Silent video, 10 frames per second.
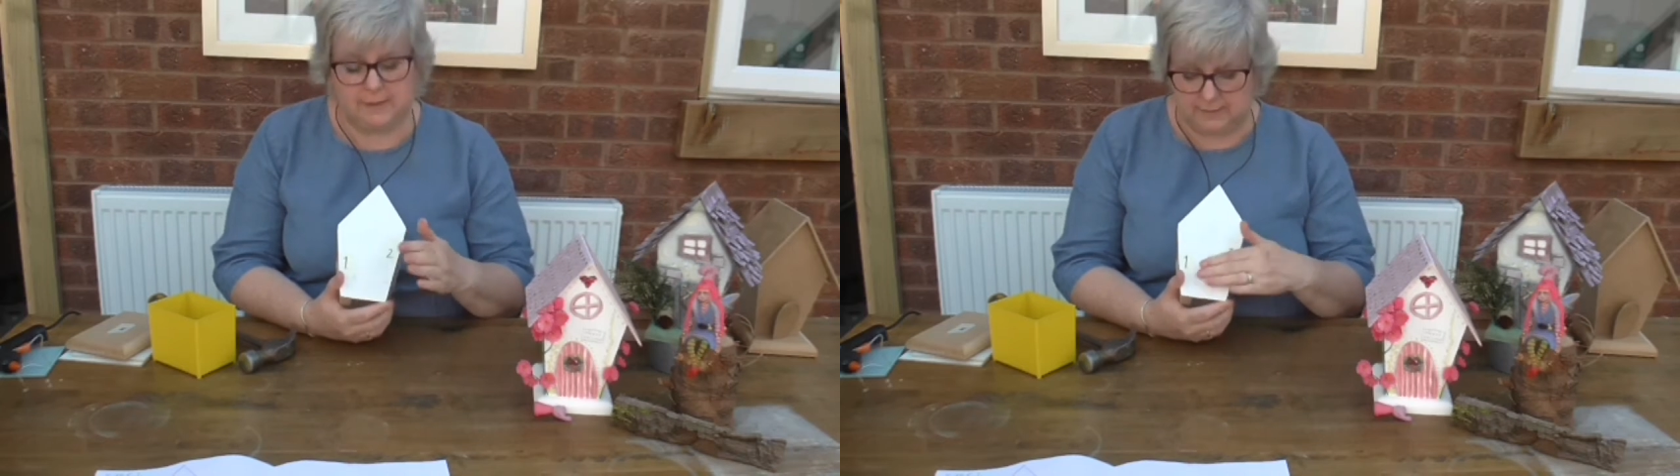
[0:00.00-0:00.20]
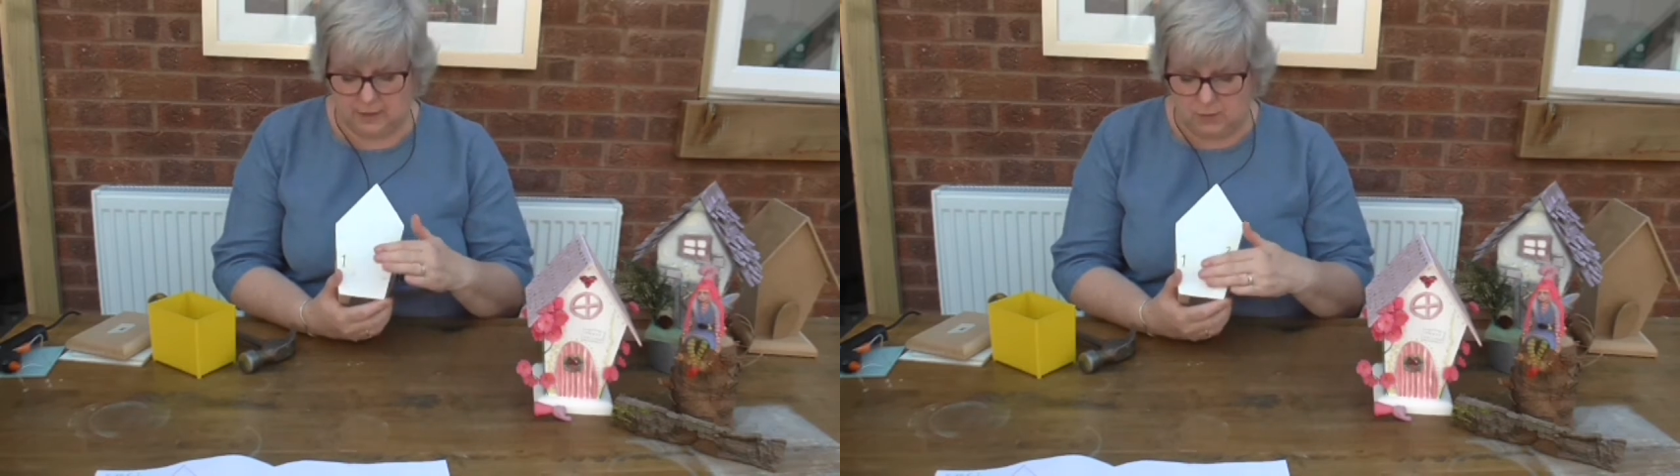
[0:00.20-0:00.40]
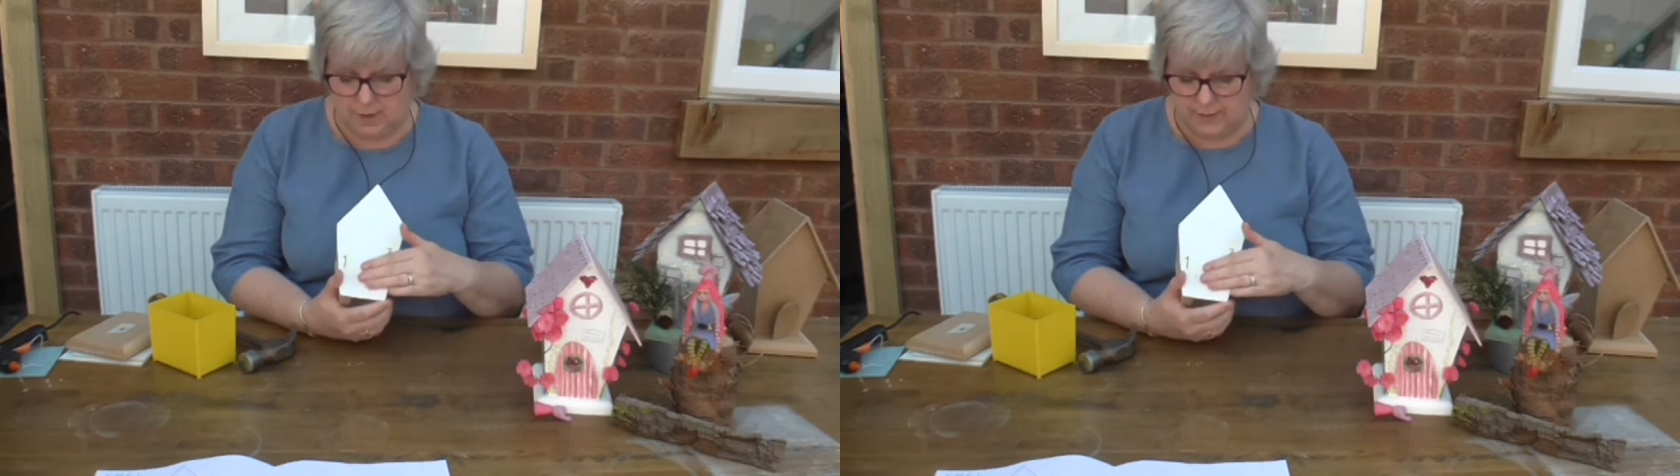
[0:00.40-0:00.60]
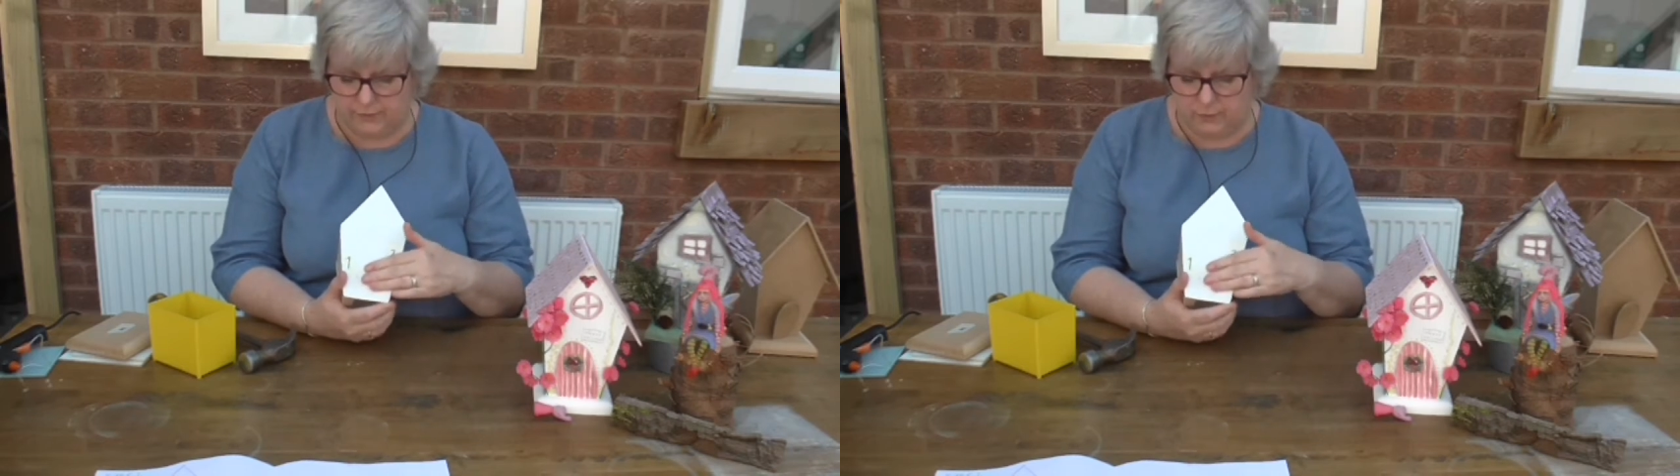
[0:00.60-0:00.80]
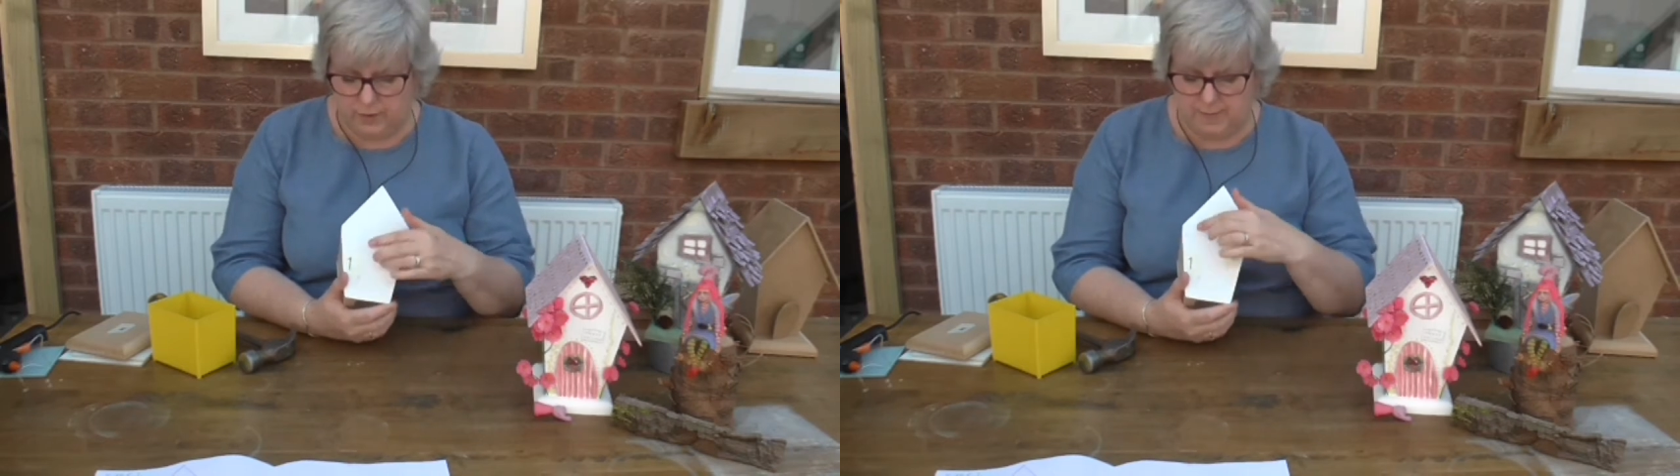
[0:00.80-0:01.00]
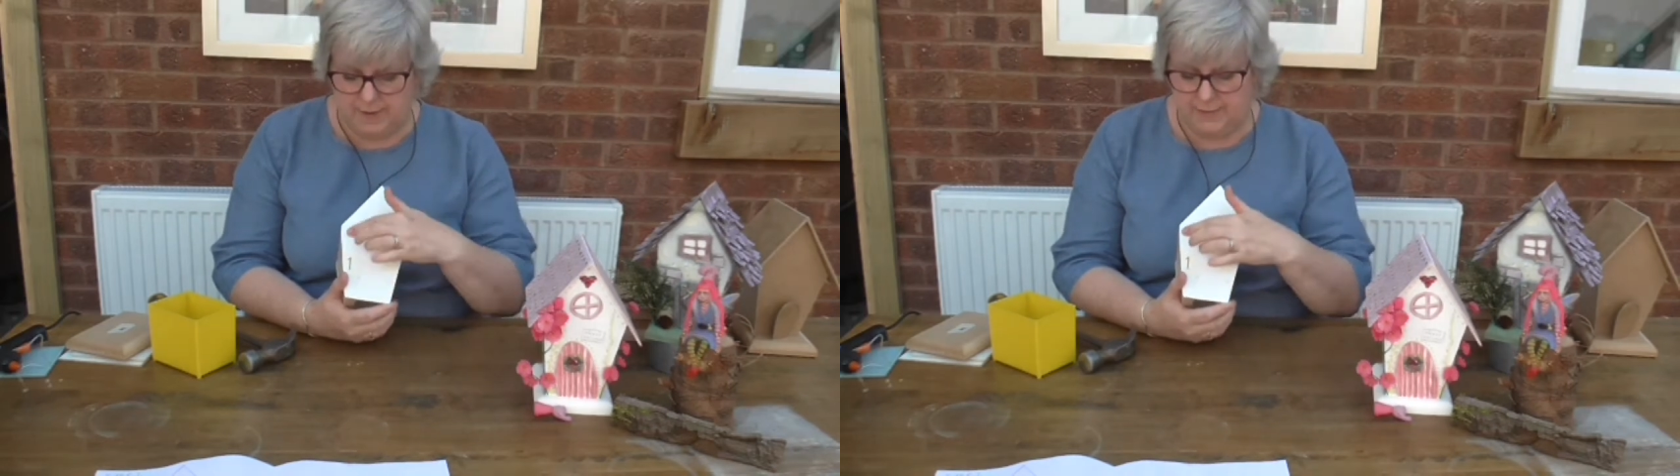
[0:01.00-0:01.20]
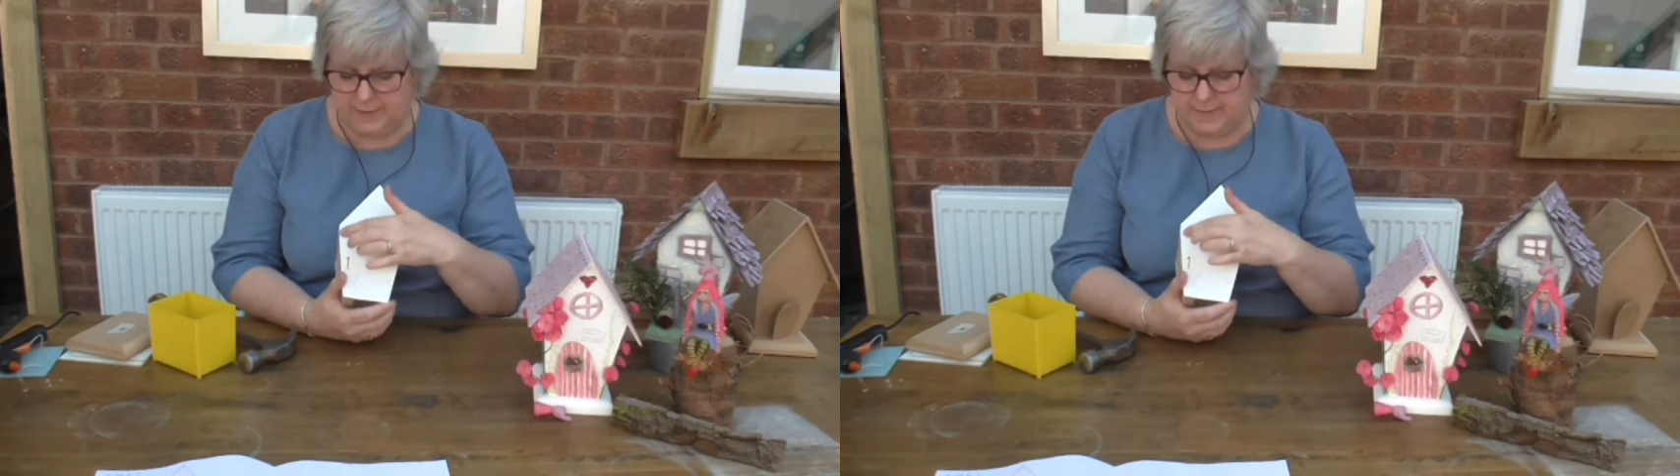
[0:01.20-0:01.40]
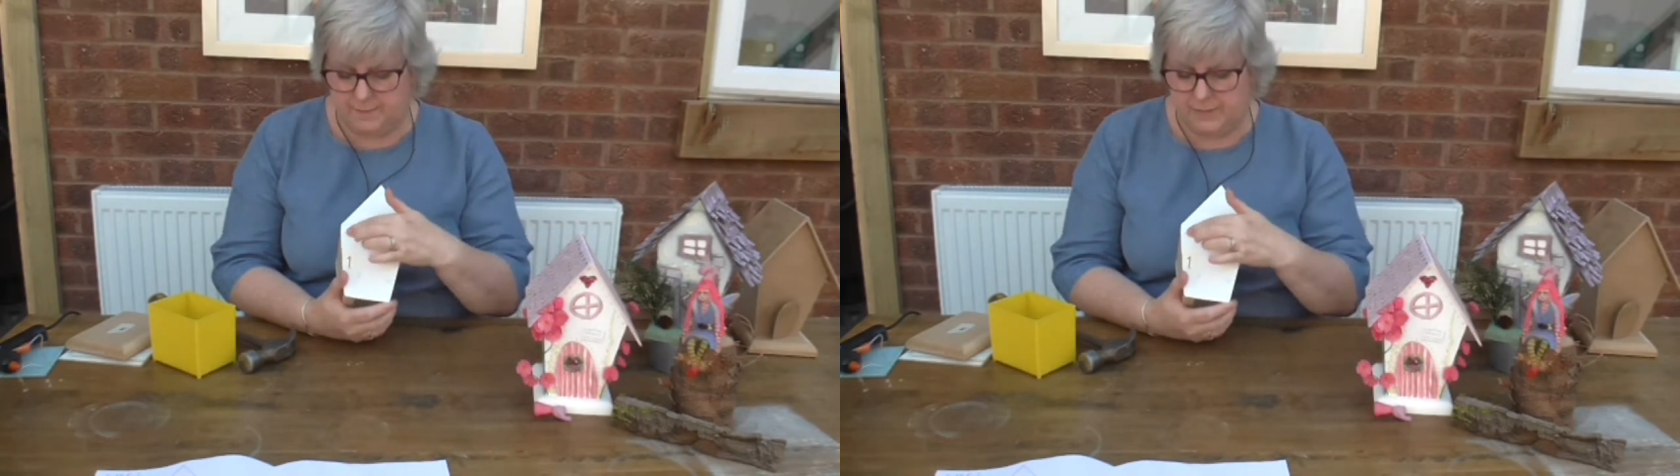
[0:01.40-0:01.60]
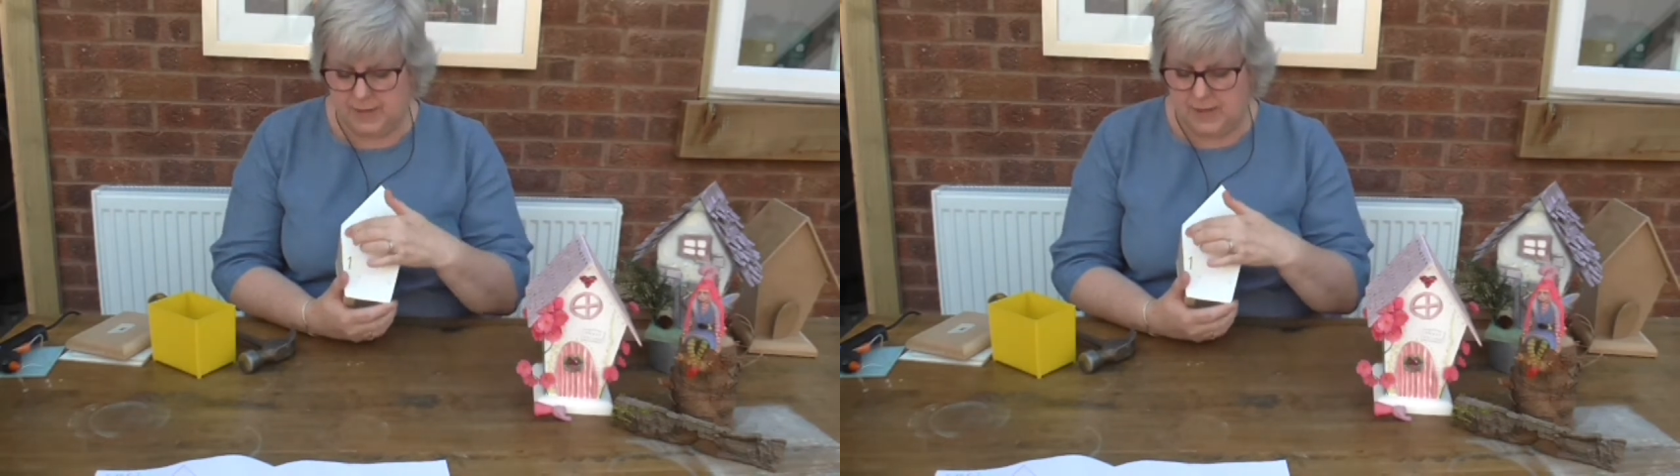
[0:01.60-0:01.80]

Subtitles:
so you won't have to worry about that.